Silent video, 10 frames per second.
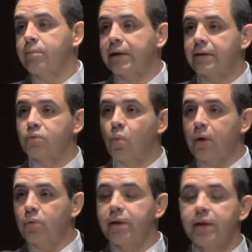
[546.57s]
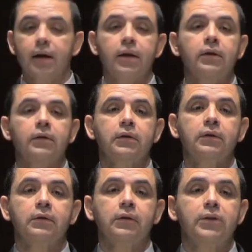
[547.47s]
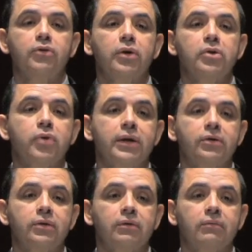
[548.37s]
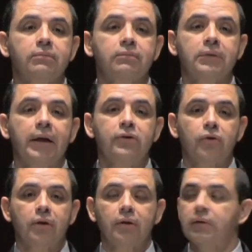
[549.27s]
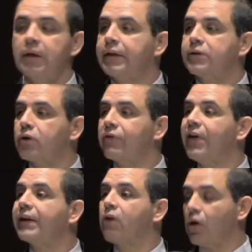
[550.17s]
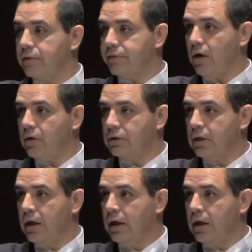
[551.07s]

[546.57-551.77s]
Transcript: Because one way or the other, it's going to affect all of y'all.